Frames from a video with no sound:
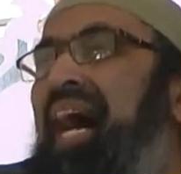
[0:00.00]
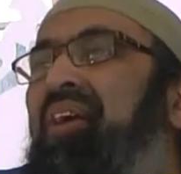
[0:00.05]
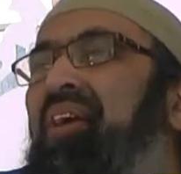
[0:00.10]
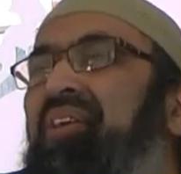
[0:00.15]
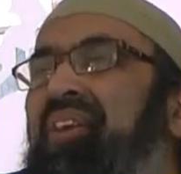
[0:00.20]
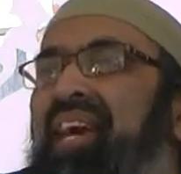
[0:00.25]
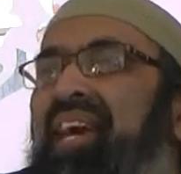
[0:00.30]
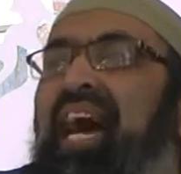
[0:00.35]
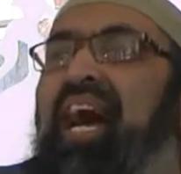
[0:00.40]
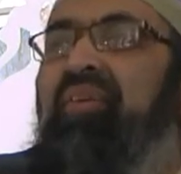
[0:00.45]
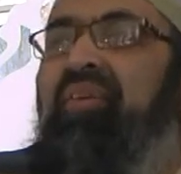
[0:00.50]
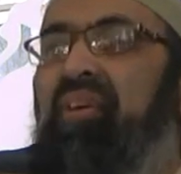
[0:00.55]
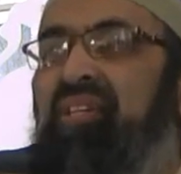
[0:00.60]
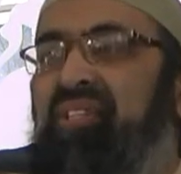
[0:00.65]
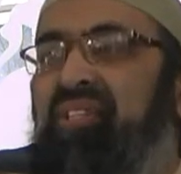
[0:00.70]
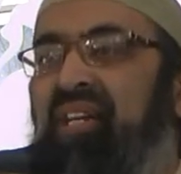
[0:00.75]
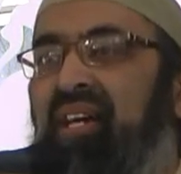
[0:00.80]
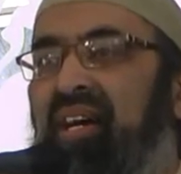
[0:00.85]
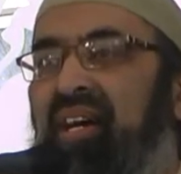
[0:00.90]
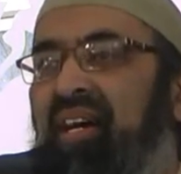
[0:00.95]
our
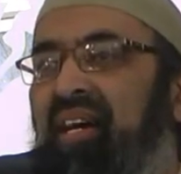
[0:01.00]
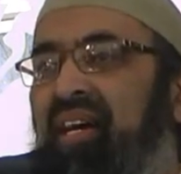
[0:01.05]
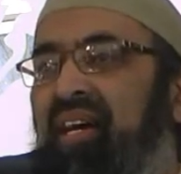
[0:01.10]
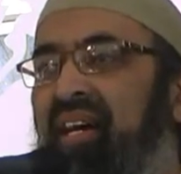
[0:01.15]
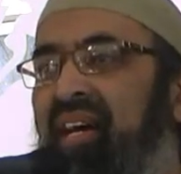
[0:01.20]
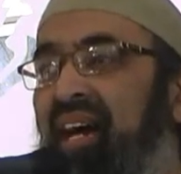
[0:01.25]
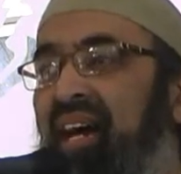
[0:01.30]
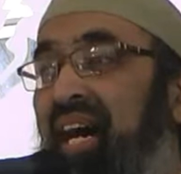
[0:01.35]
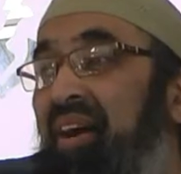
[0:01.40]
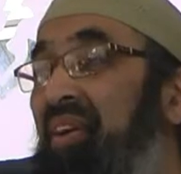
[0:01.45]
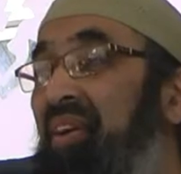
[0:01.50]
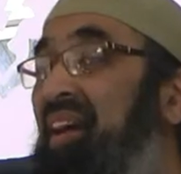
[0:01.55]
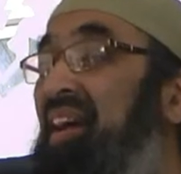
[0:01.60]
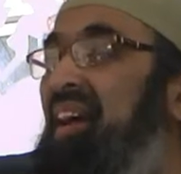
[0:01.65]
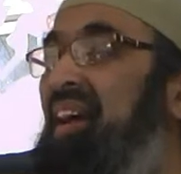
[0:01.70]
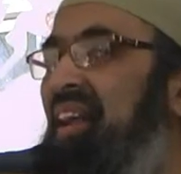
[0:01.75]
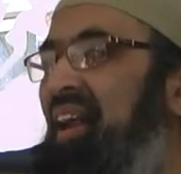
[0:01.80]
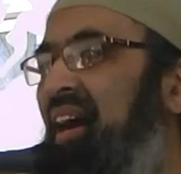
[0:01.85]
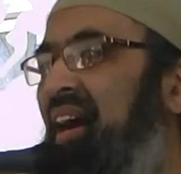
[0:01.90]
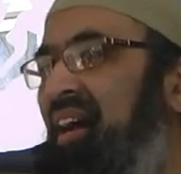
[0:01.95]
character, our
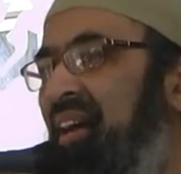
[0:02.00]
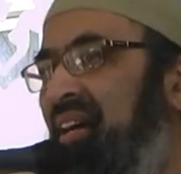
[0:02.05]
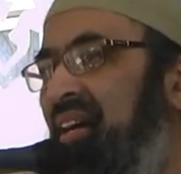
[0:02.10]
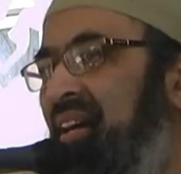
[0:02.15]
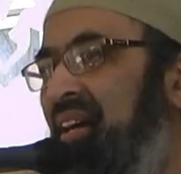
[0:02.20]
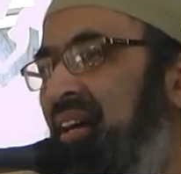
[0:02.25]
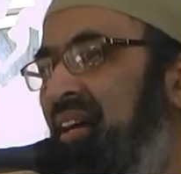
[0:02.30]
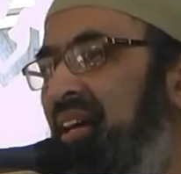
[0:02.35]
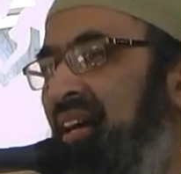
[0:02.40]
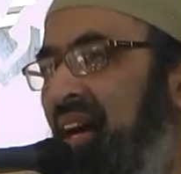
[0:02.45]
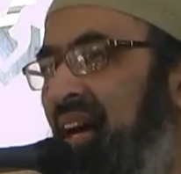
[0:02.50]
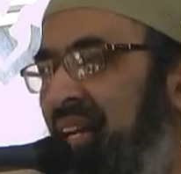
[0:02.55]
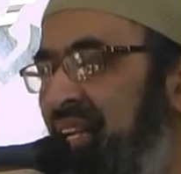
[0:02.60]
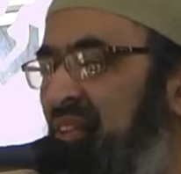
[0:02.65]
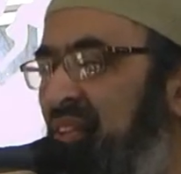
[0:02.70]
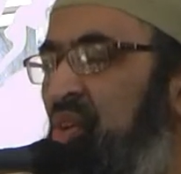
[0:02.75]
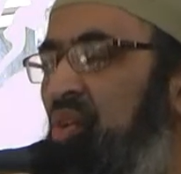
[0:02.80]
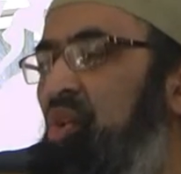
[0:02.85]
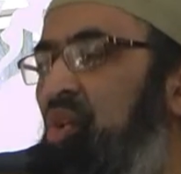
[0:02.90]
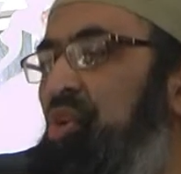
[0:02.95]
ikhlaq. And
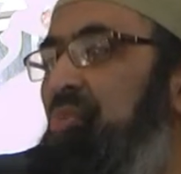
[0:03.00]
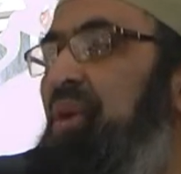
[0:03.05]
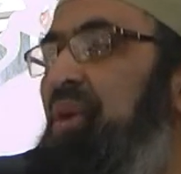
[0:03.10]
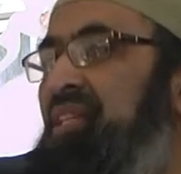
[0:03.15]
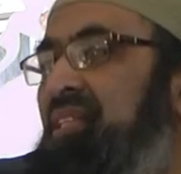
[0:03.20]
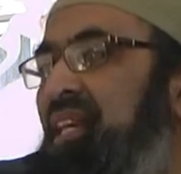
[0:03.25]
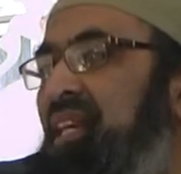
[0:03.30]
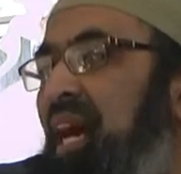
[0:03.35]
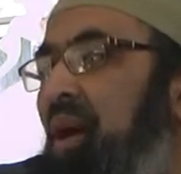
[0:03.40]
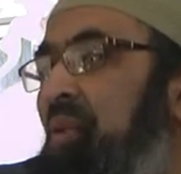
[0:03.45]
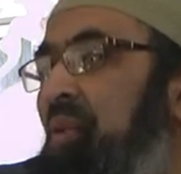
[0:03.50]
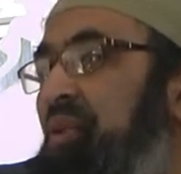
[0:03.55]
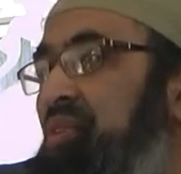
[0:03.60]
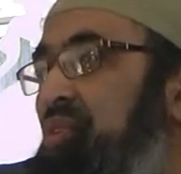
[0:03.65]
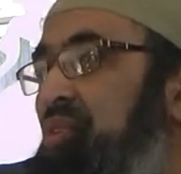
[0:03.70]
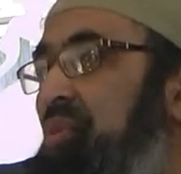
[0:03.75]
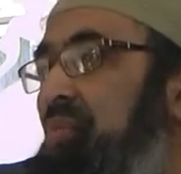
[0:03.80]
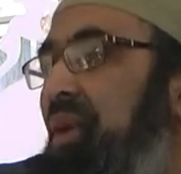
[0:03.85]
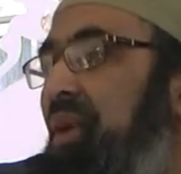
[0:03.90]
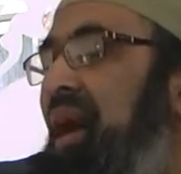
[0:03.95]
in the khutbah today, I want
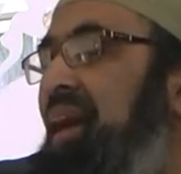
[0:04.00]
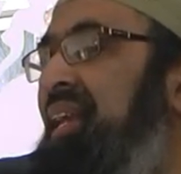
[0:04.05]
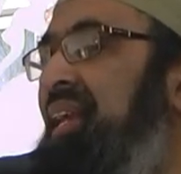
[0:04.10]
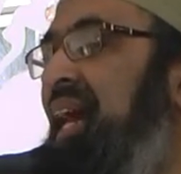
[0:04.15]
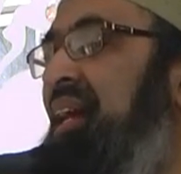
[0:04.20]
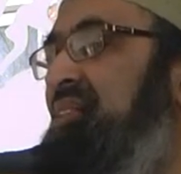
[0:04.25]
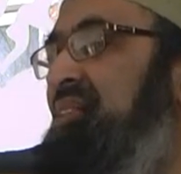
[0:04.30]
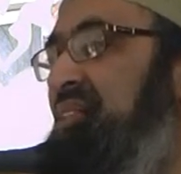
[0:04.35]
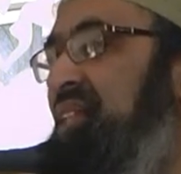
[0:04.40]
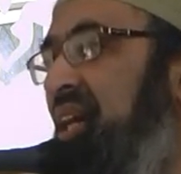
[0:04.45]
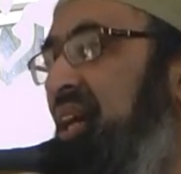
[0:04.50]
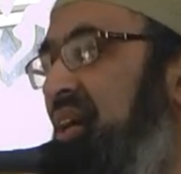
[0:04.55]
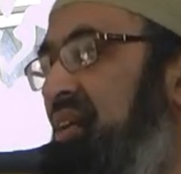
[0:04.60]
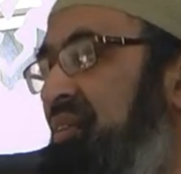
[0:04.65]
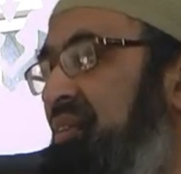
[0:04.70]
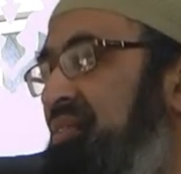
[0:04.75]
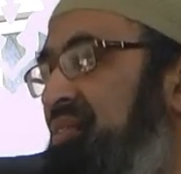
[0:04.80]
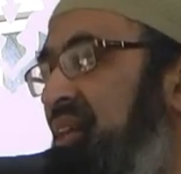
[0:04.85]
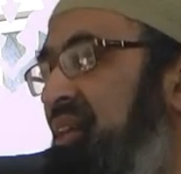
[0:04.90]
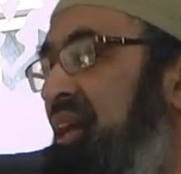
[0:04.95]
to remind
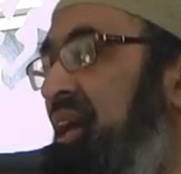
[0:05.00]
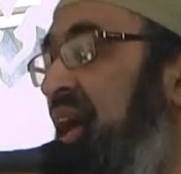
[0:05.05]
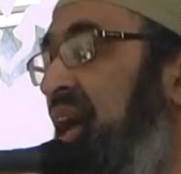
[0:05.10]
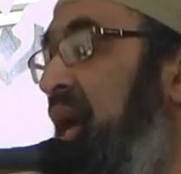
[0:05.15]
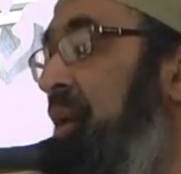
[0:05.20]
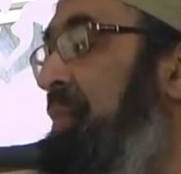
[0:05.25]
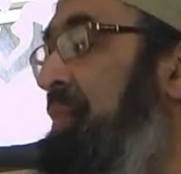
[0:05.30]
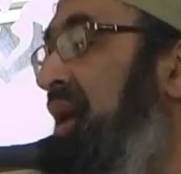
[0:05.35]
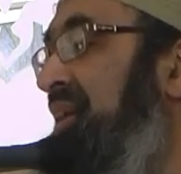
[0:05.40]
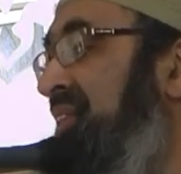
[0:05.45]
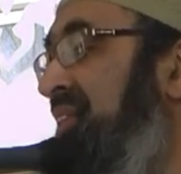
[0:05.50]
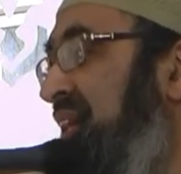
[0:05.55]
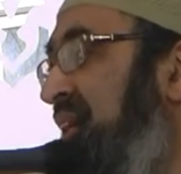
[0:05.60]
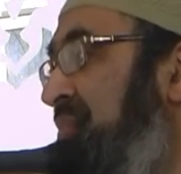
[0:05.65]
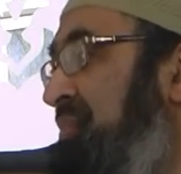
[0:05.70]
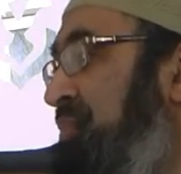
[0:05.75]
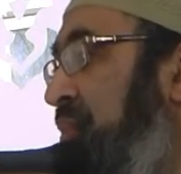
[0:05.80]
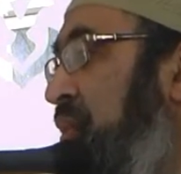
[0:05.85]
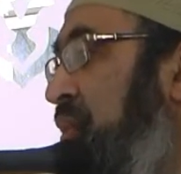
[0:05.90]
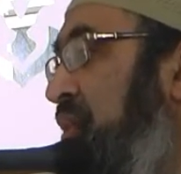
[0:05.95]
ourselves about the
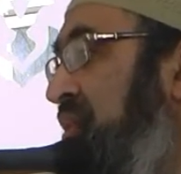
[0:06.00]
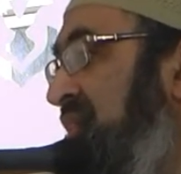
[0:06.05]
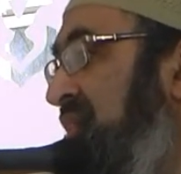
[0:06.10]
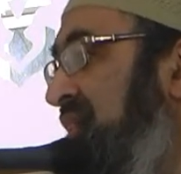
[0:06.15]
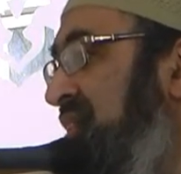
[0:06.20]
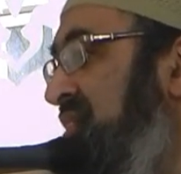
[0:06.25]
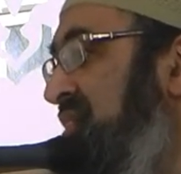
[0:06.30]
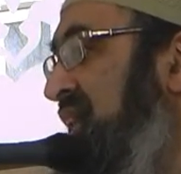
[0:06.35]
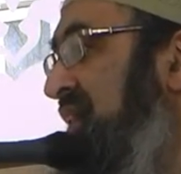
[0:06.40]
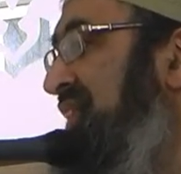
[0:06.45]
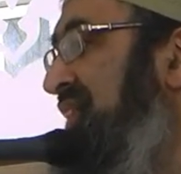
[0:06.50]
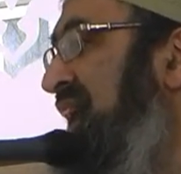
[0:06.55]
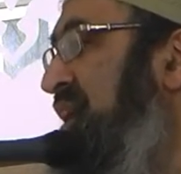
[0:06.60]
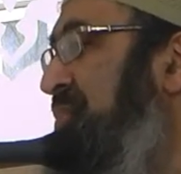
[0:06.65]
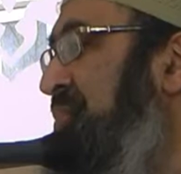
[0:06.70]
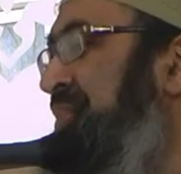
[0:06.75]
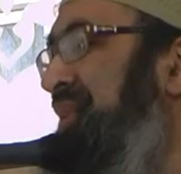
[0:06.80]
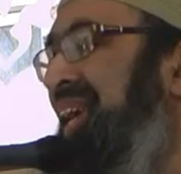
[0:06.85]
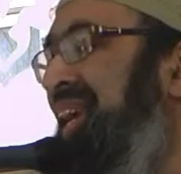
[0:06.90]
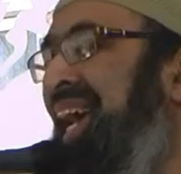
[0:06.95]
importance of
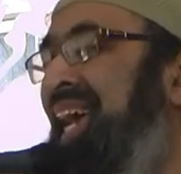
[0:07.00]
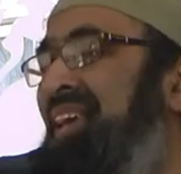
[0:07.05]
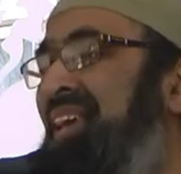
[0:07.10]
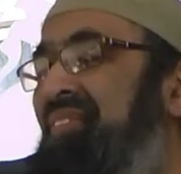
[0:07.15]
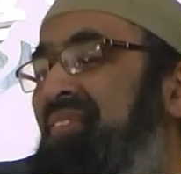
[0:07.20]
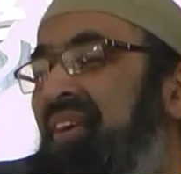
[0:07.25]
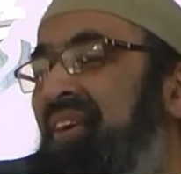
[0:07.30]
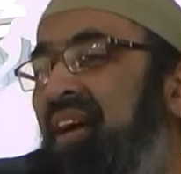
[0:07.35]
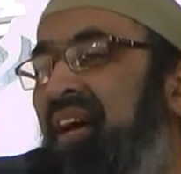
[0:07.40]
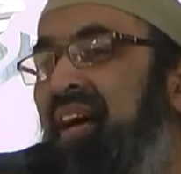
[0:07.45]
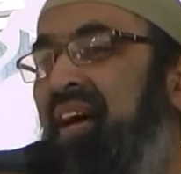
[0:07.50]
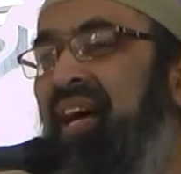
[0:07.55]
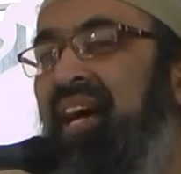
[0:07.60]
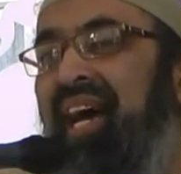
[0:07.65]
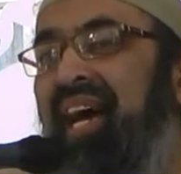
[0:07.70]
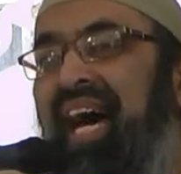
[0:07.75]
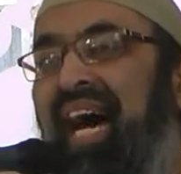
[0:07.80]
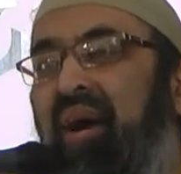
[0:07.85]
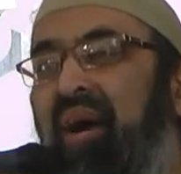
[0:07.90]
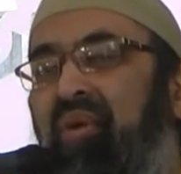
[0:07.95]
our behavior,
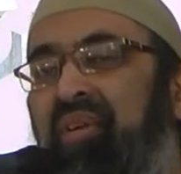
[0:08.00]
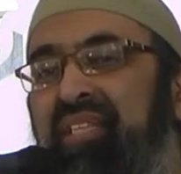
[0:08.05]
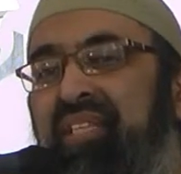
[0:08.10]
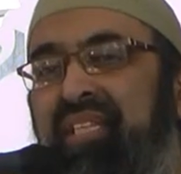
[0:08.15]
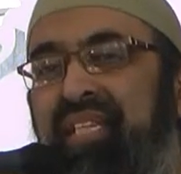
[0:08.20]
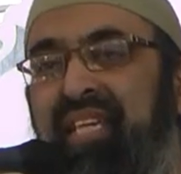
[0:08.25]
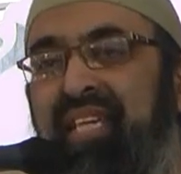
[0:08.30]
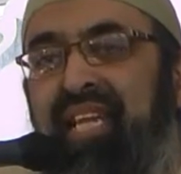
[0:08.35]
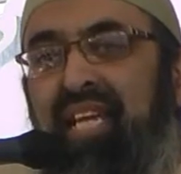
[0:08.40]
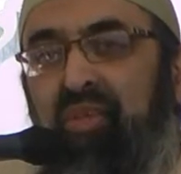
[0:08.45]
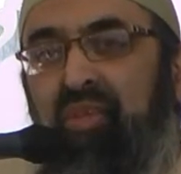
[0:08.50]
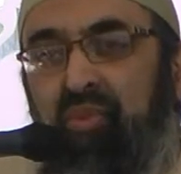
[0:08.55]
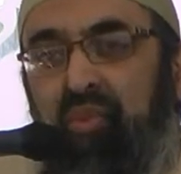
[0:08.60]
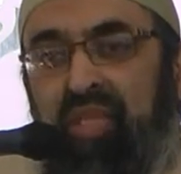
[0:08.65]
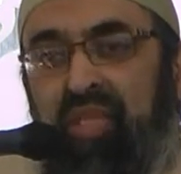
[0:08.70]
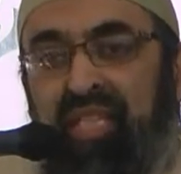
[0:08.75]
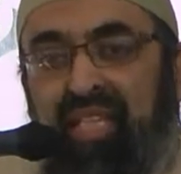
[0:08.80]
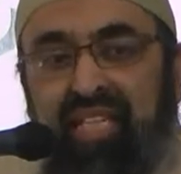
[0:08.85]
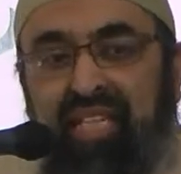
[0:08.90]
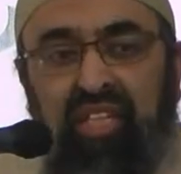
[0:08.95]
our dealings
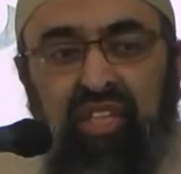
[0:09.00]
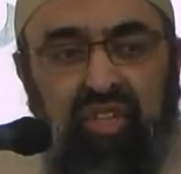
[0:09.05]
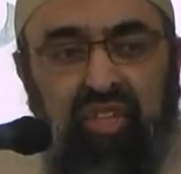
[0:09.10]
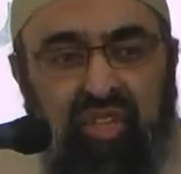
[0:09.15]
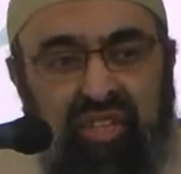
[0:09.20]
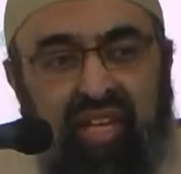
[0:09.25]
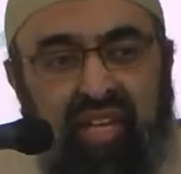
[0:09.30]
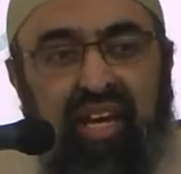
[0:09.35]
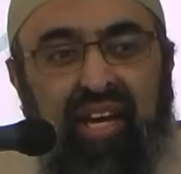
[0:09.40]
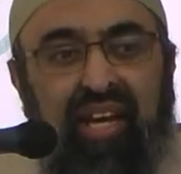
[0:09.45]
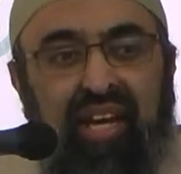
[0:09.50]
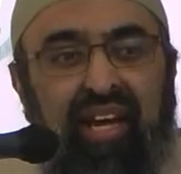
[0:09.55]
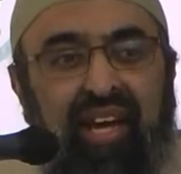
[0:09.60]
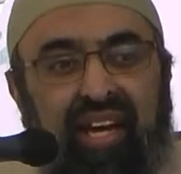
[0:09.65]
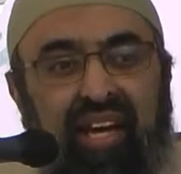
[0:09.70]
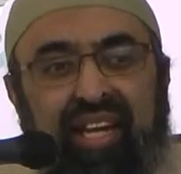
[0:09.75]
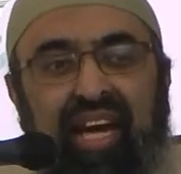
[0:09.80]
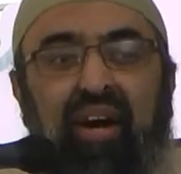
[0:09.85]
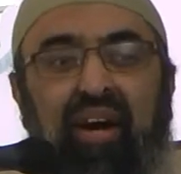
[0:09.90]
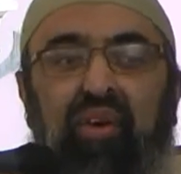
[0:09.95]
with each other
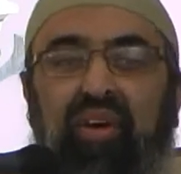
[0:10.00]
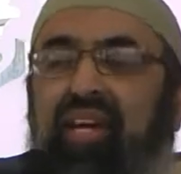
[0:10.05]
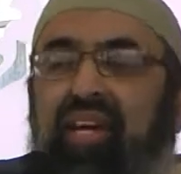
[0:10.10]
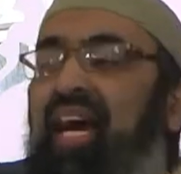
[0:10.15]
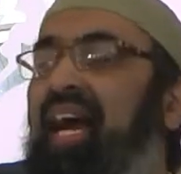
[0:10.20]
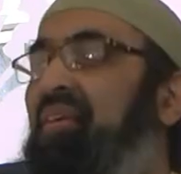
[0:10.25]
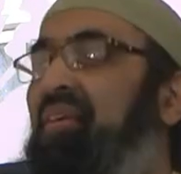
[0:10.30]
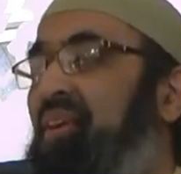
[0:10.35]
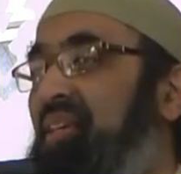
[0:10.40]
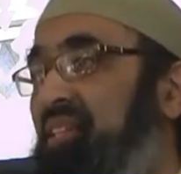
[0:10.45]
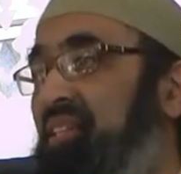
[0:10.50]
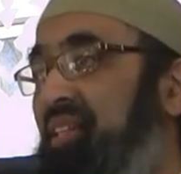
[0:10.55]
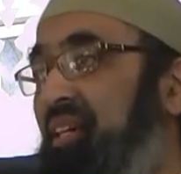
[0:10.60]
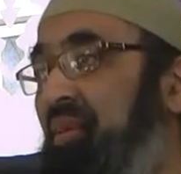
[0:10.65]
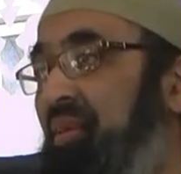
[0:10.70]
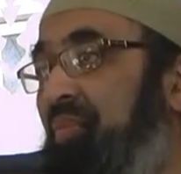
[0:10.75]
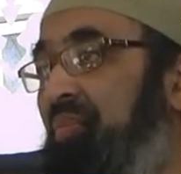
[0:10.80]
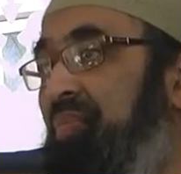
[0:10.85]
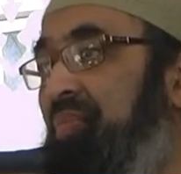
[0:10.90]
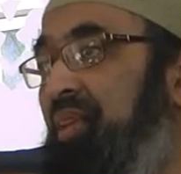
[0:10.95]
and our
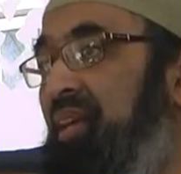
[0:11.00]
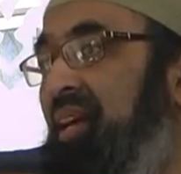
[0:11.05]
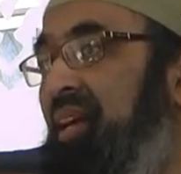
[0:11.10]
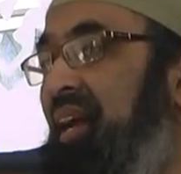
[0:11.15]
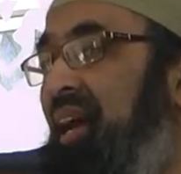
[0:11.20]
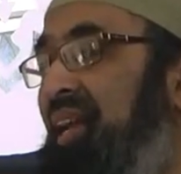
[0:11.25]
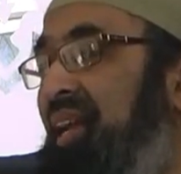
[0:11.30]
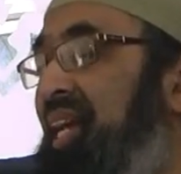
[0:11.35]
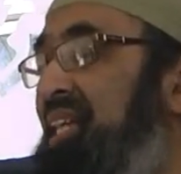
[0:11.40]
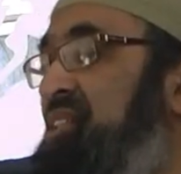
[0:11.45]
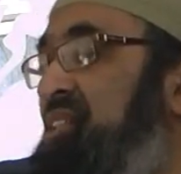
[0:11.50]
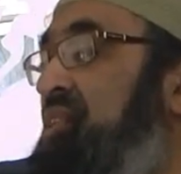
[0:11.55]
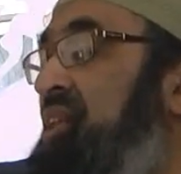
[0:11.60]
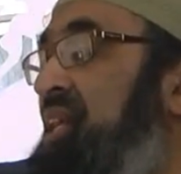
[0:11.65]
character. And let's